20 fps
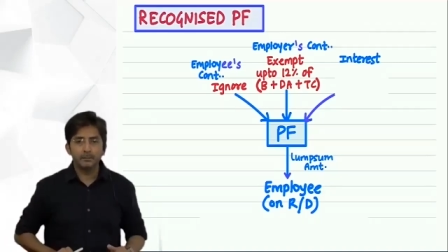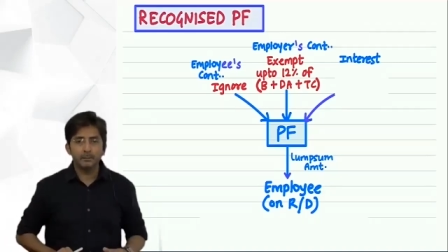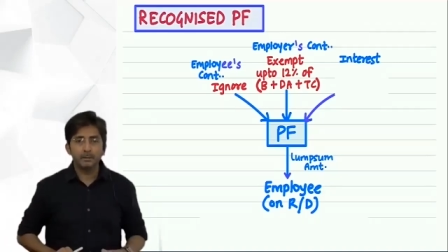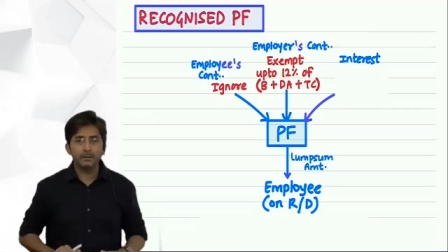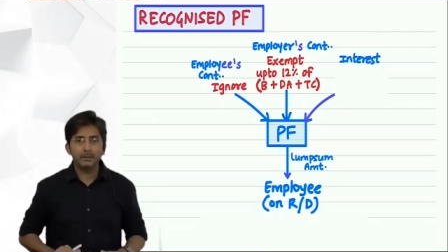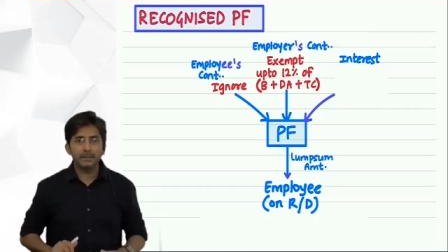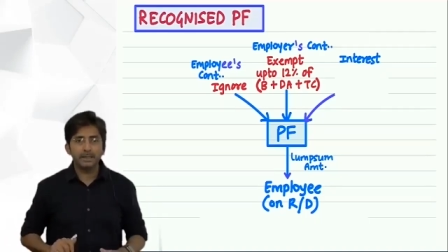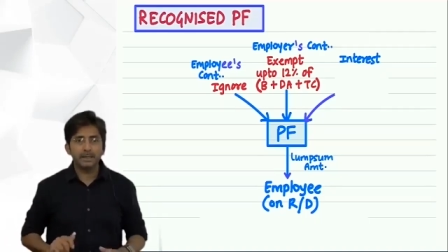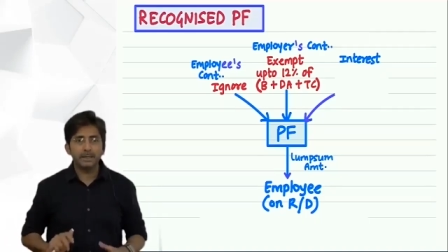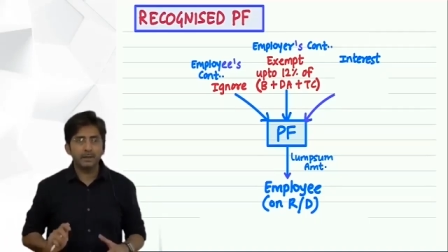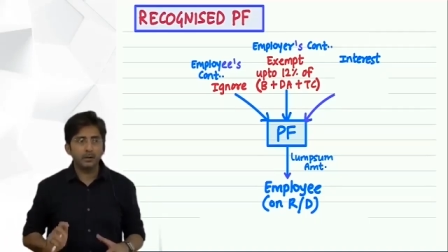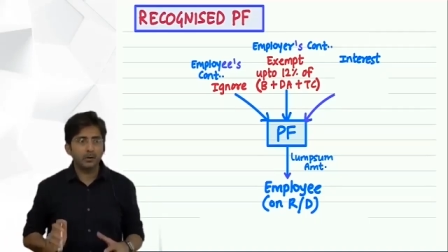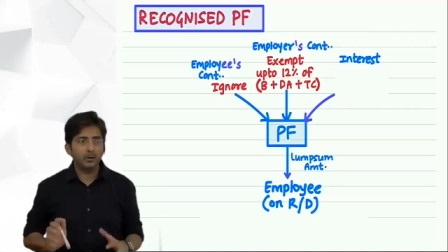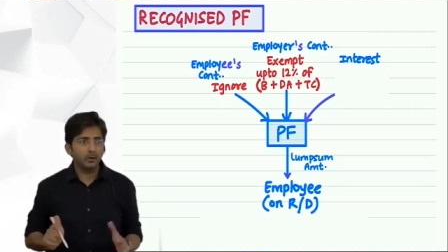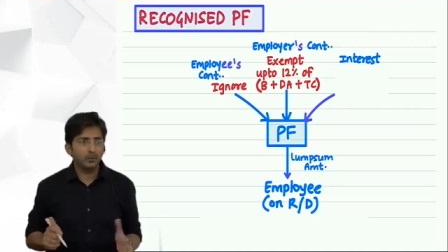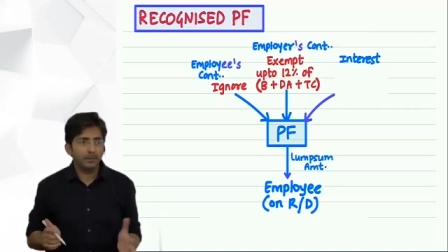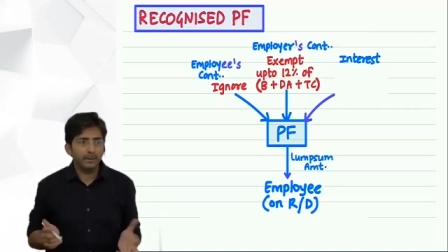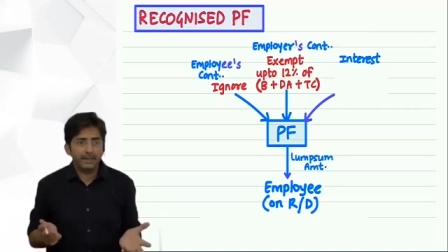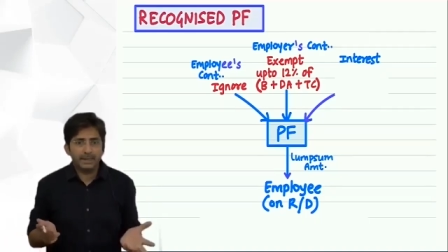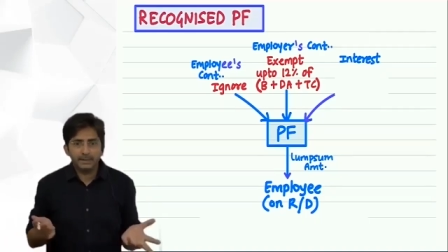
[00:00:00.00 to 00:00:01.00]
But then
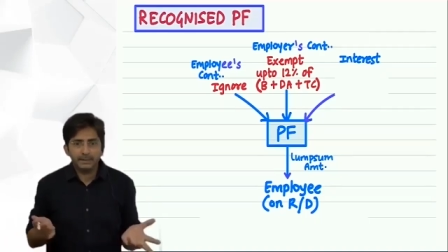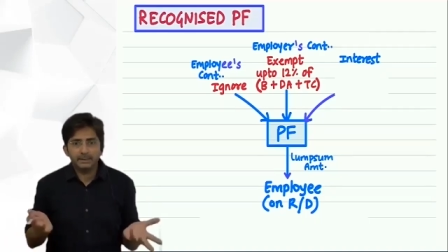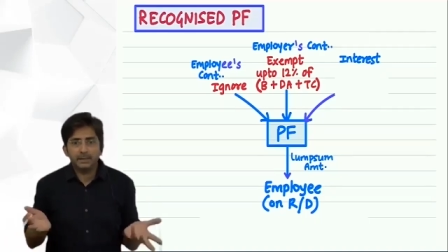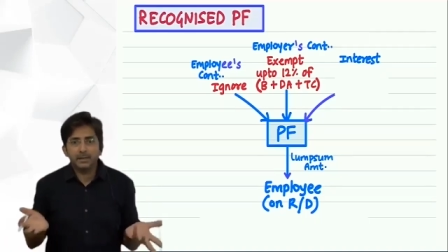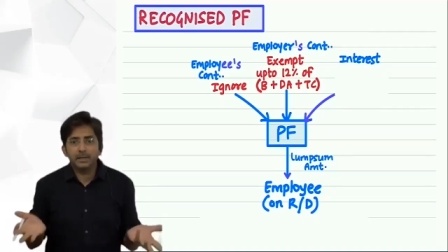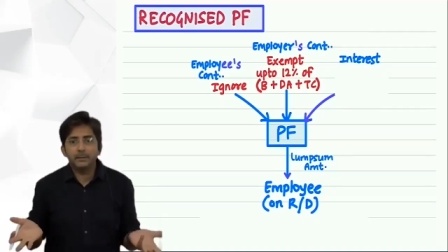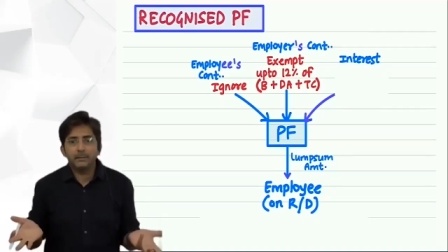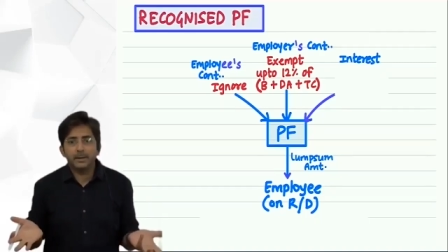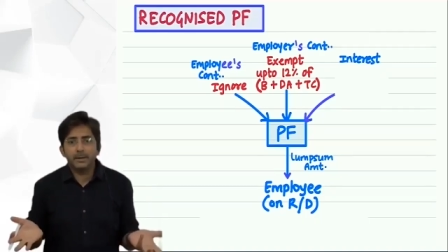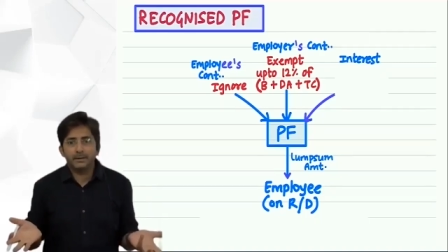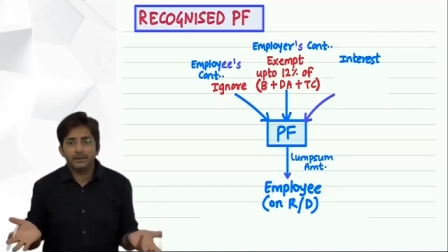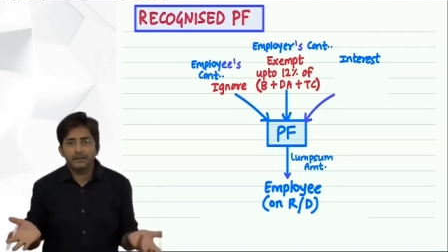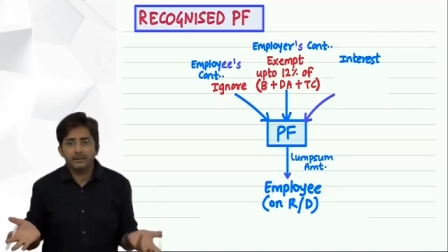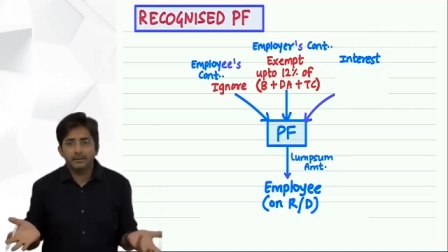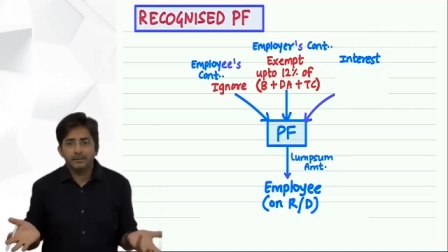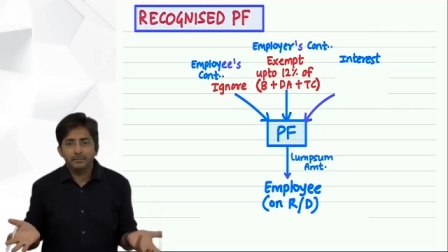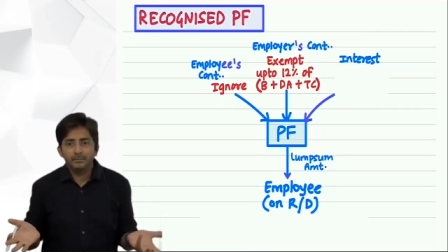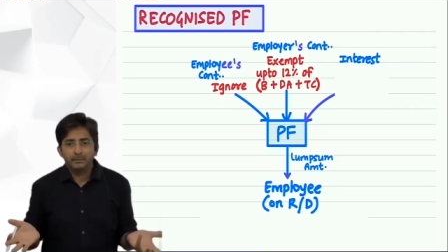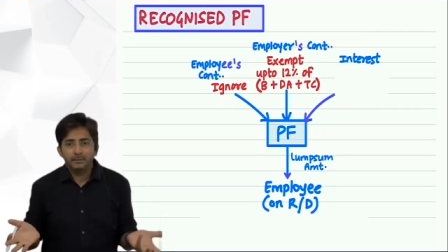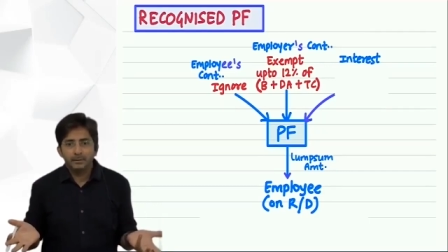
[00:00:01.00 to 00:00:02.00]
government has a limit
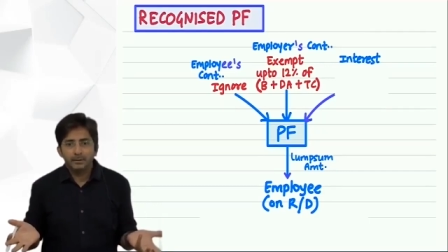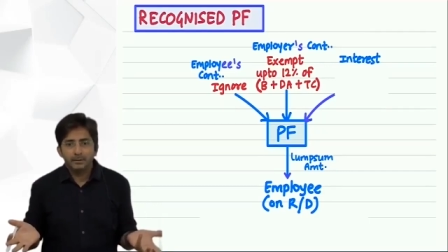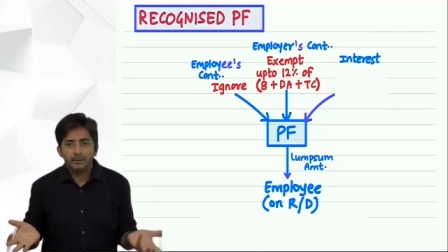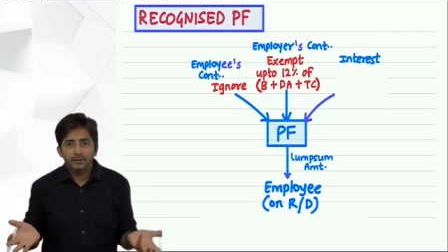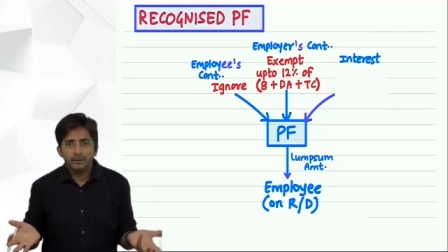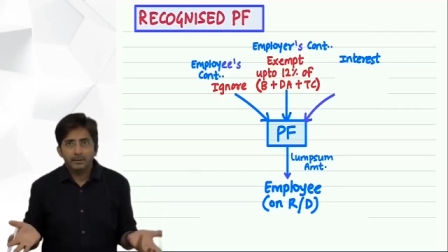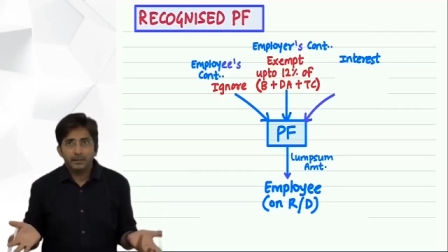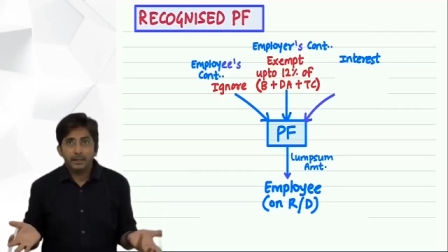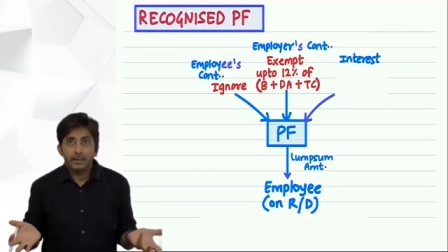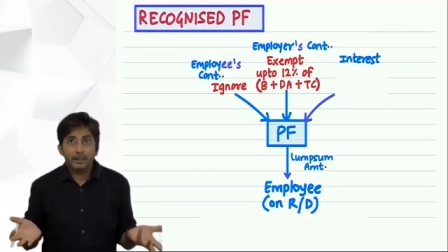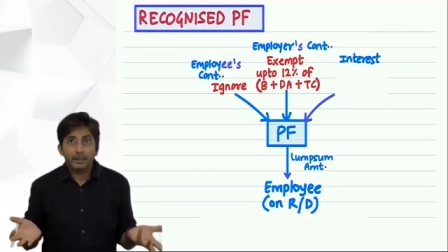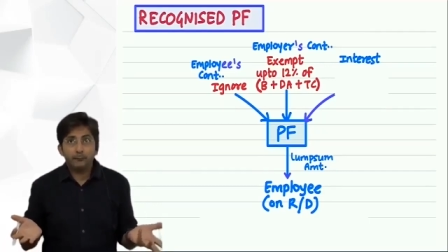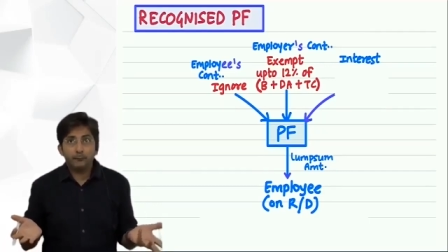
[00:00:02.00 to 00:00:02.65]
that